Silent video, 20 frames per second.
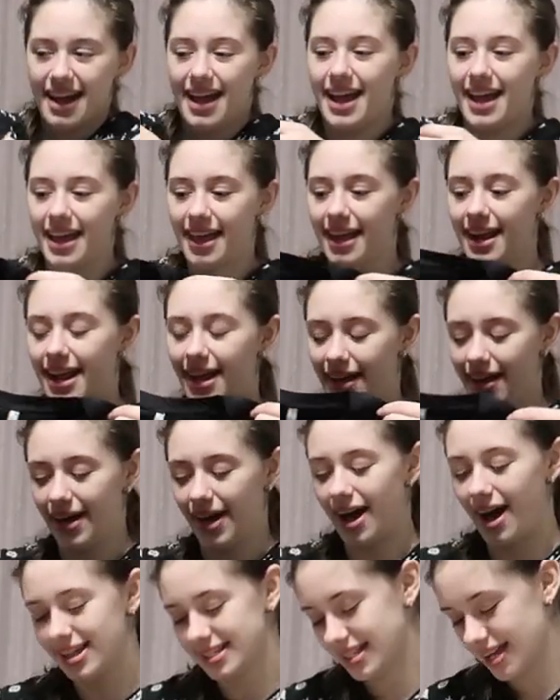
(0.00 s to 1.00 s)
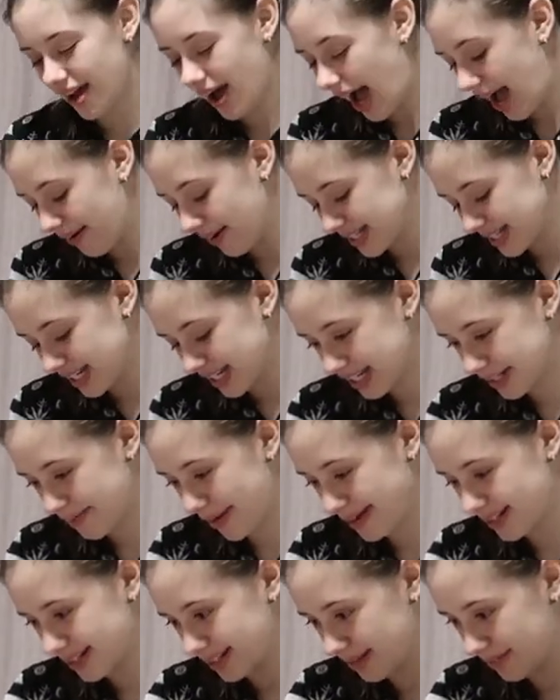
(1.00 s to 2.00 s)
And also, I wasn't
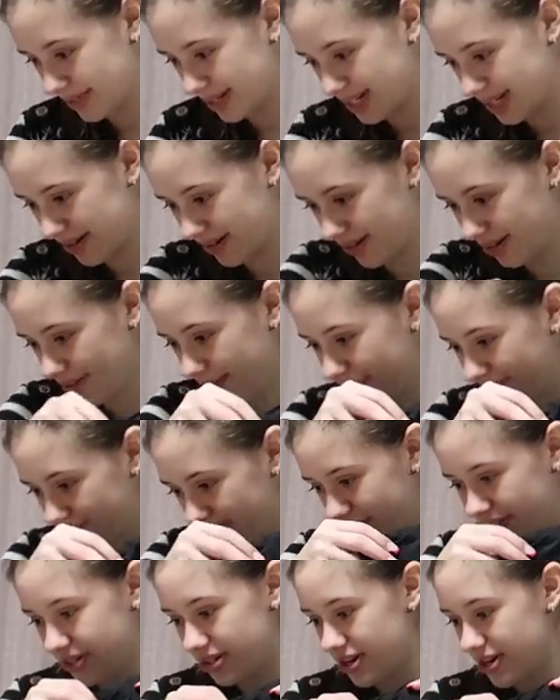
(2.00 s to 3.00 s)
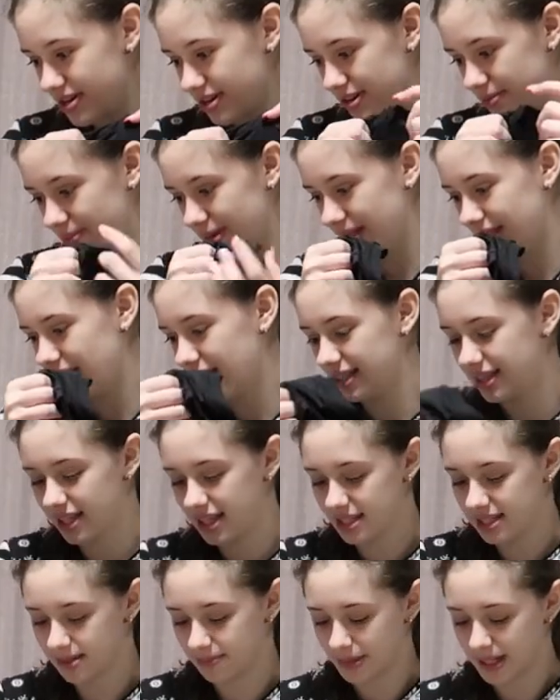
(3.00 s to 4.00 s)
expecting the material of this shirt to be like
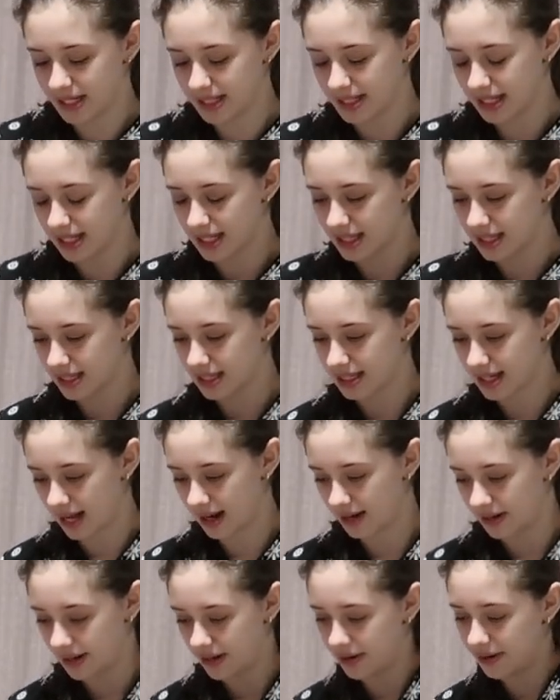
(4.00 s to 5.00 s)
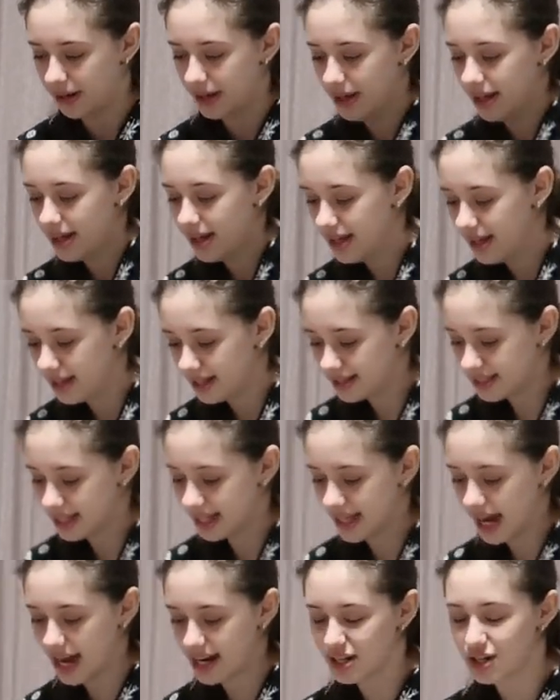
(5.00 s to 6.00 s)
this, but it's like this, I don't know, it's
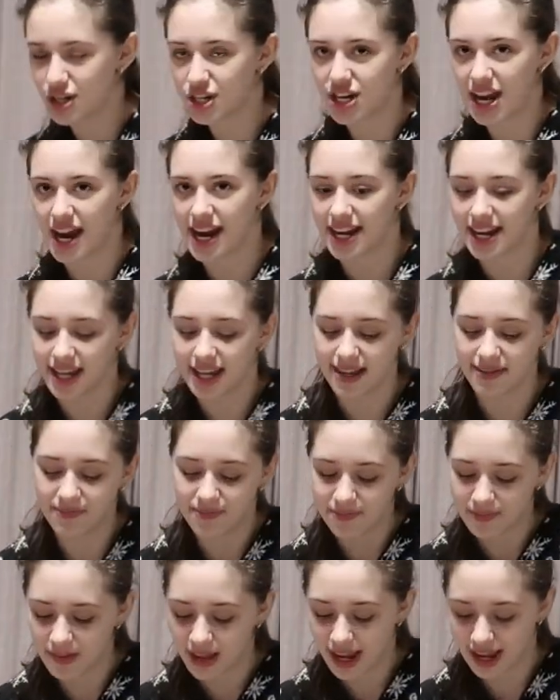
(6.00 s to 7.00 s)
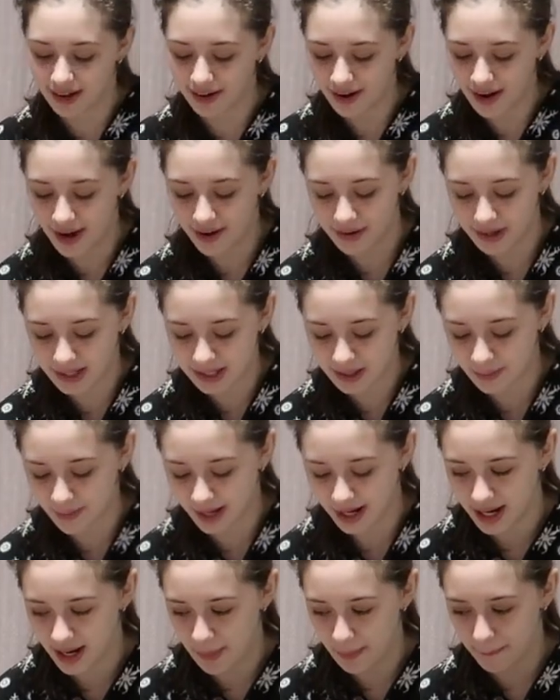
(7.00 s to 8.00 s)
like kind of shiny. I don't know how to
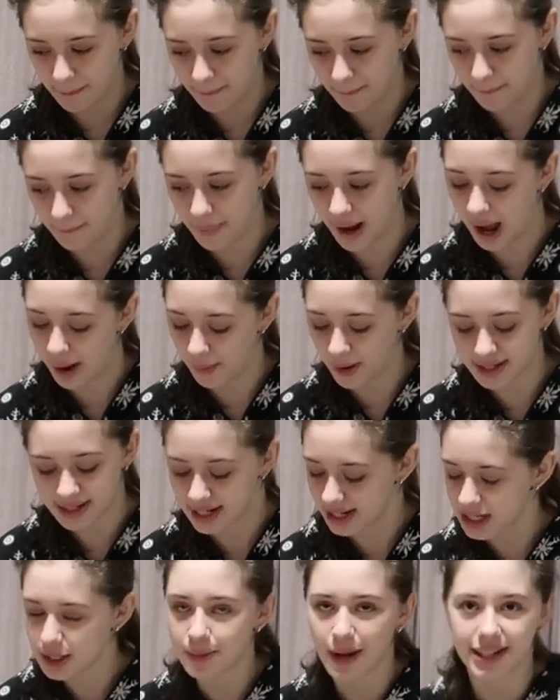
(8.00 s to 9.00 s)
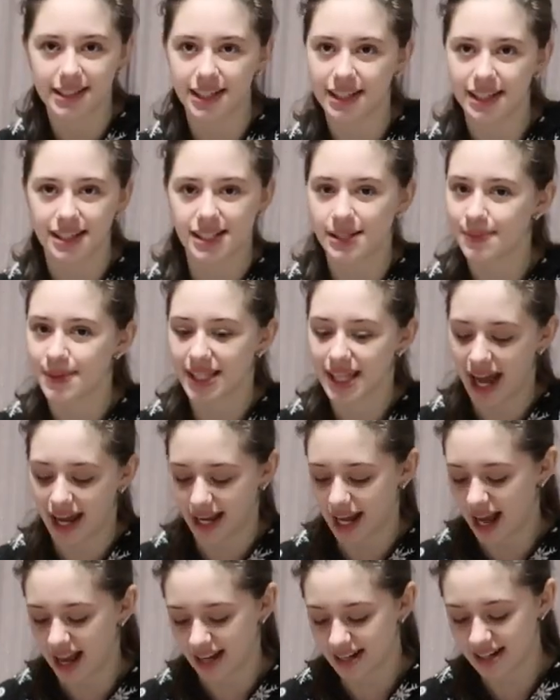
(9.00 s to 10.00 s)
explain it, but I wasn't expecting it to be that
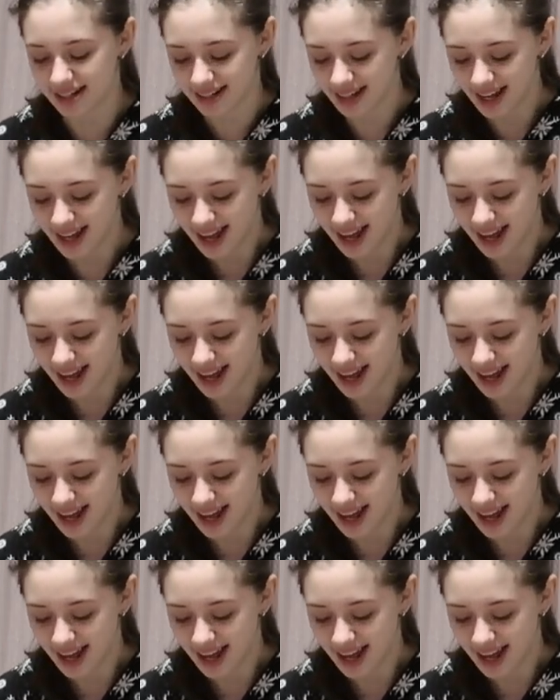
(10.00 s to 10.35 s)
kind.